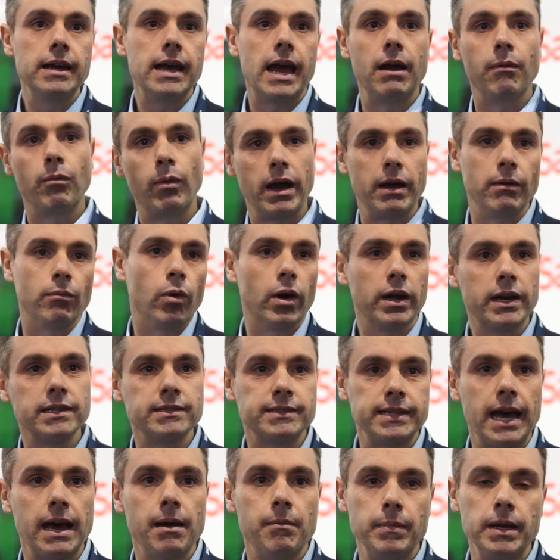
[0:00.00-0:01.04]
And what does
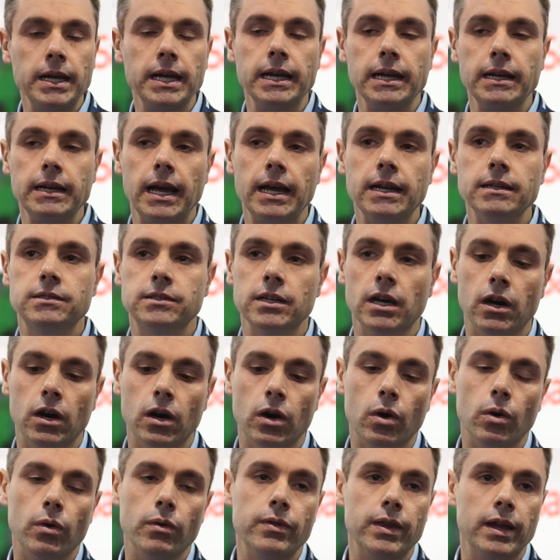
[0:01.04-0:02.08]
that mean? And so